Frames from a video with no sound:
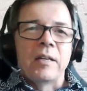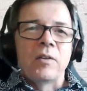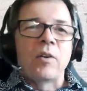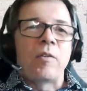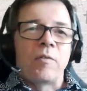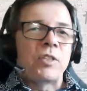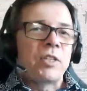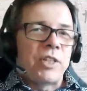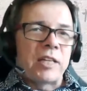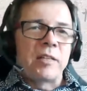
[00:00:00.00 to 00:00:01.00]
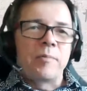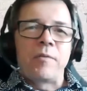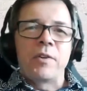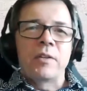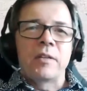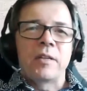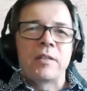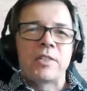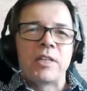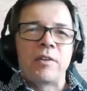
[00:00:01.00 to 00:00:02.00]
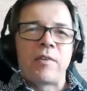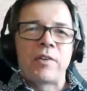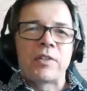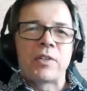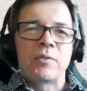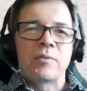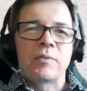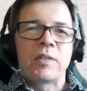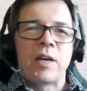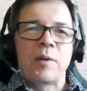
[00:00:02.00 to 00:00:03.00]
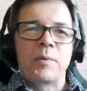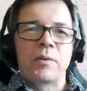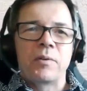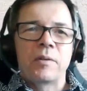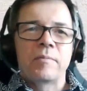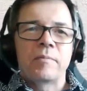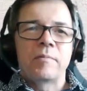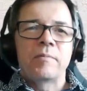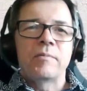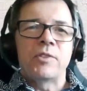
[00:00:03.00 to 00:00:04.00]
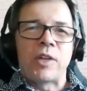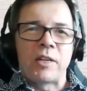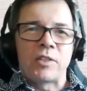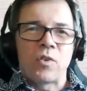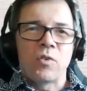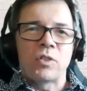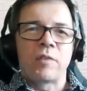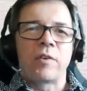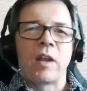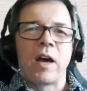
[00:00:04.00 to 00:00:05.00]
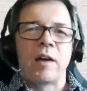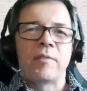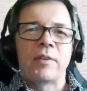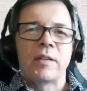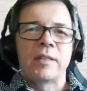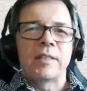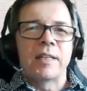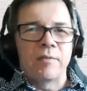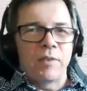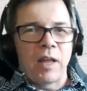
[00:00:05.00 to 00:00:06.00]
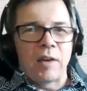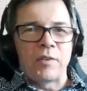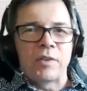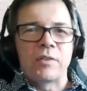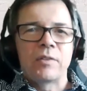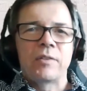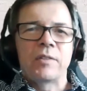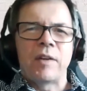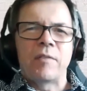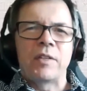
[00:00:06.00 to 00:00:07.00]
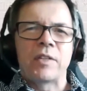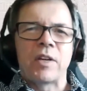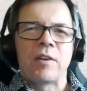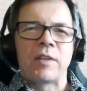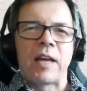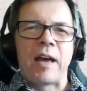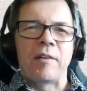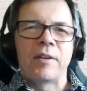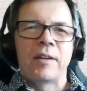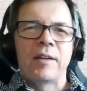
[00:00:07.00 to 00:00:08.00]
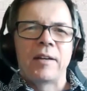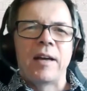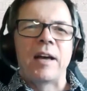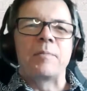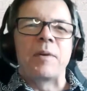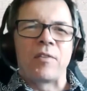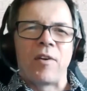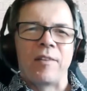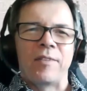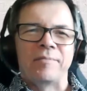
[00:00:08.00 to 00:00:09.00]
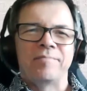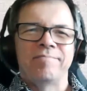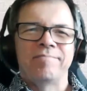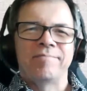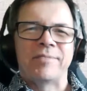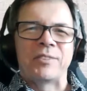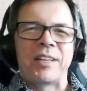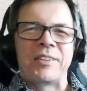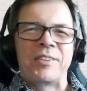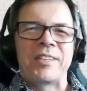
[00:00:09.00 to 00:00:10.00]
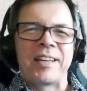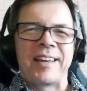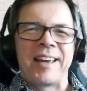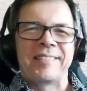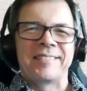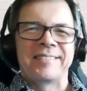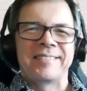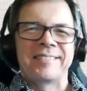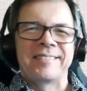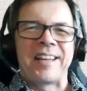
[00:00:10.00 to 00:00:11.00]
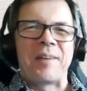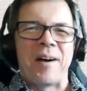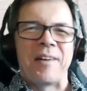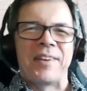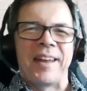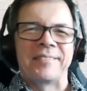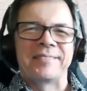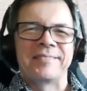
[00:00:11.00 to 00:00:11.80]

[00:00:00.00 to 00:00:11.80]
Looking forward to chatting with you and seeing you very soon to help you change the course of your life, to live the life you definitely deserve to have, and to be thriving. Until then, you take care and bye for now.